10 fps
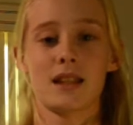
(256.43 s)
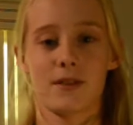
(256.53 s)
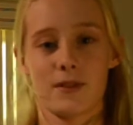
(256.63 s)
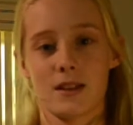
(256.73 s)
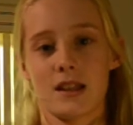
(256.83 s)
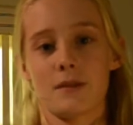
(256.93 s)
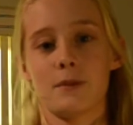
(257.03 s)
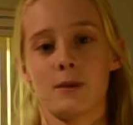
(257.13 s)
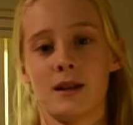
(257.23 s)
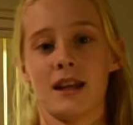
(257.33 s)
differences
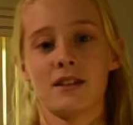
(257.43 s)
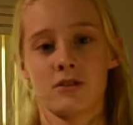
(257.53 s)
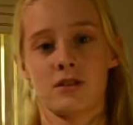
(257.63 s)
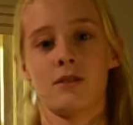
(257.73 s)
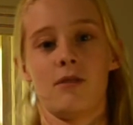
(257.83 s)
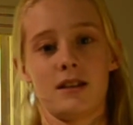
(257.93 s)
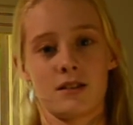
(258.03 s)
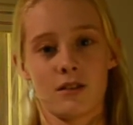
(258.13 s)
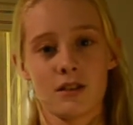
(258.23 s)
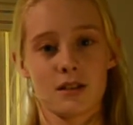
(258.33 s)
between English and
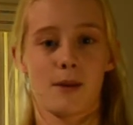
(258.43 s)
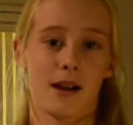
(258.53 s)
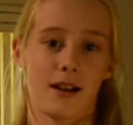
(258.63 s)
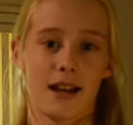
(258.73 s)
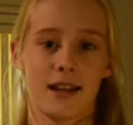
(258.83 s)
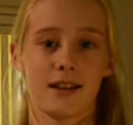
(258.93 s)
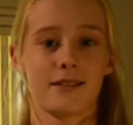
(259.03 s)
Western horseback riding.